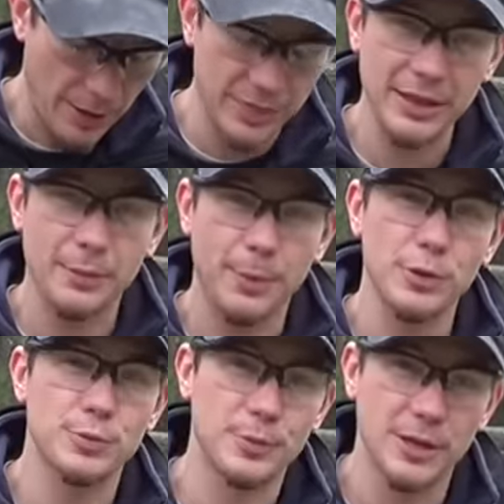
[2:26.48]
I, I, think the
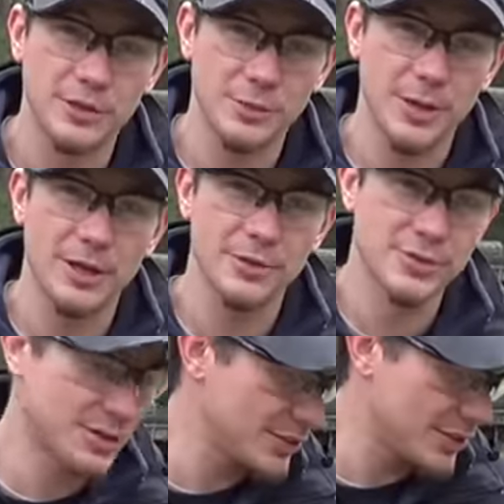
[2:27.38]
post-production models,
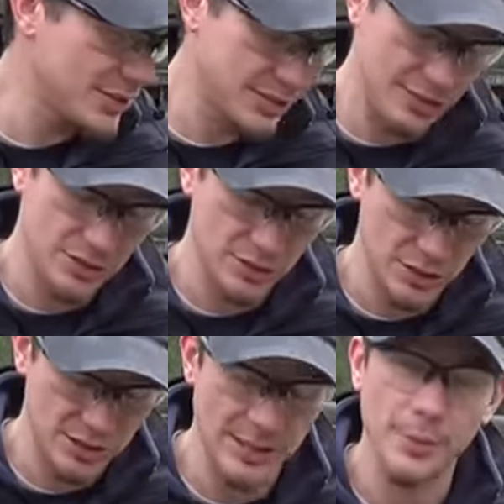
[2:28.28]
because this is just
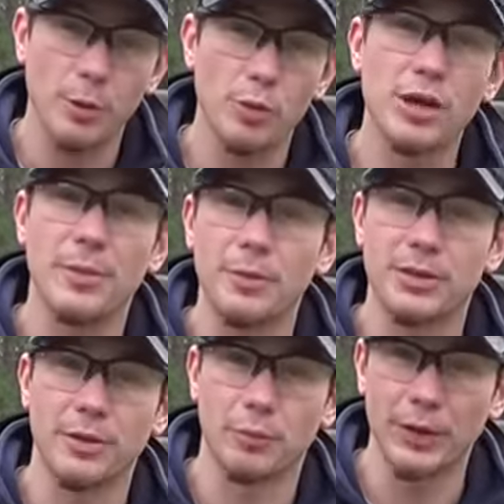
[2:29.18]
a demo, will come
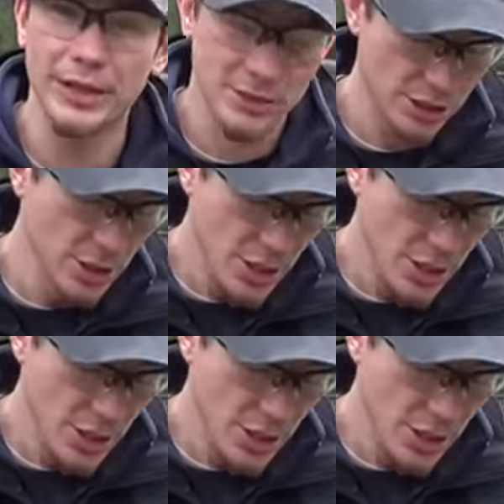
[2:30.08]
with a wrench